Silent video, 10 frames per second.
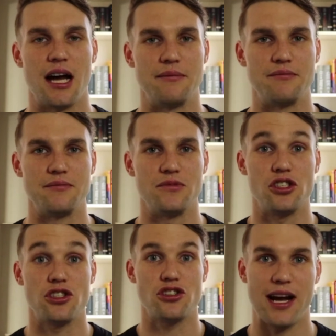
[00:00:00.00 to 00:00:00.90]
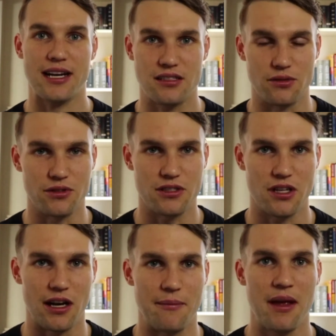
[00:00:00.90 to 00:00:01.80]
distracted all the
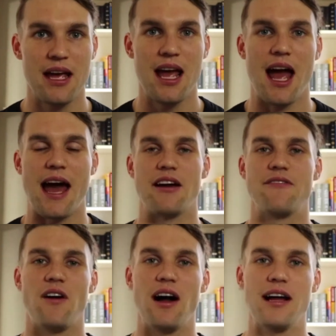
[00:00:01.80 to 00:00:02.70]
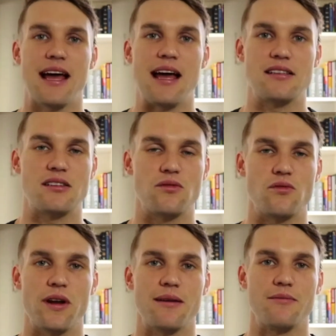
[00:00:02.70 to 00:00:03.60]
time. And I find that
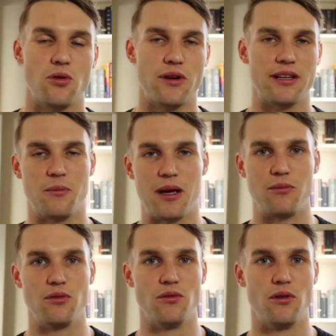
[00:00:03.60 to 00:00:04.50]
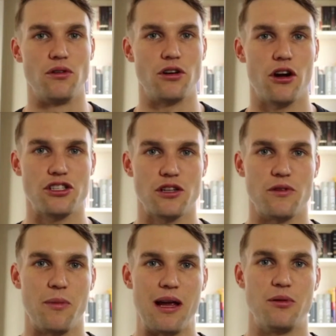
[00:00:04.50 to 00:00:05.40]
when I'm talking to people or coaching with
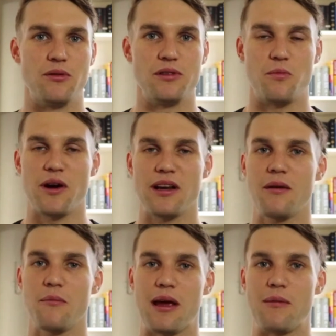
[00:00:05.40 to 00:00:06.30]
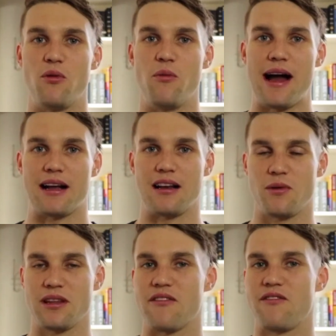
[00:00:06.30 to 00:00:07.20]
people, is bringing people back. Like when
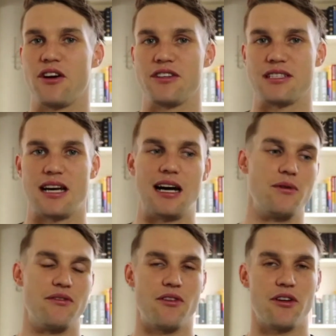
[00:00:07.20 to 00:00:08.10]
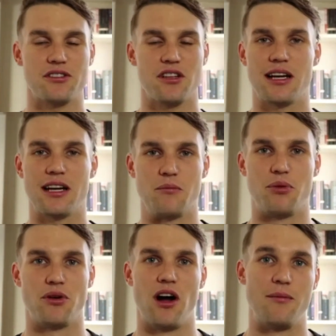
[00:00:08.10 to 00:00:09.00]
they first start, we focus on like a
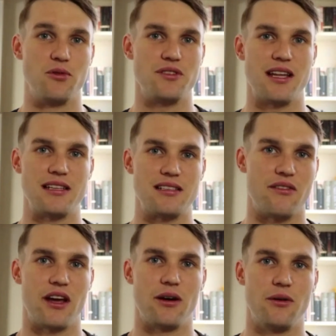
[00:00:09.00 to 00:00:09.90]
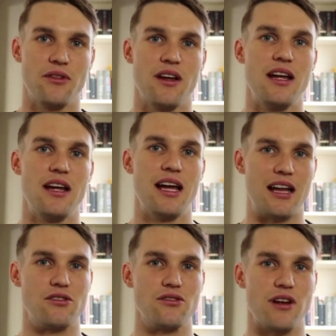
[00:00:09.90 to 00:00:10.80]
primal sense of health and
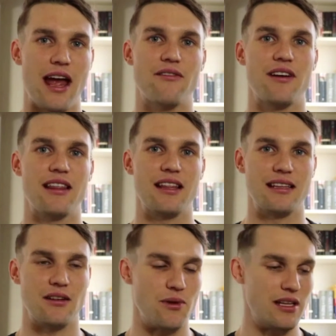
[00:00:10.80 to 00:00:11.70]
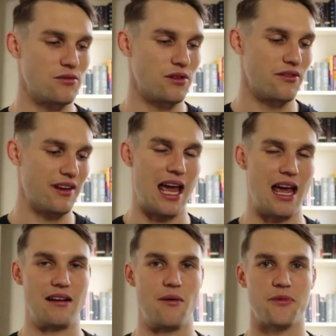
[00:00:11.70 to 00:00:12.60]
do everything that we sort of
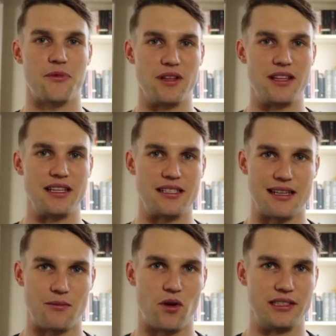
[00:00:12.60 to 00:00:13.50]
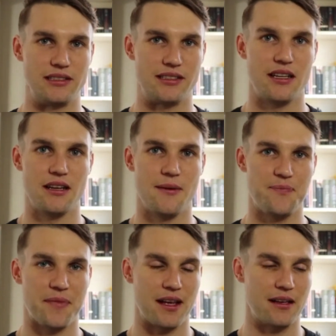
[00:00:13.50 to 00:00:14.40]
can within someone's
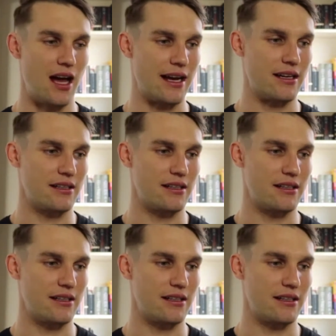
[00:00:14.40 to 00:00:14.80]
like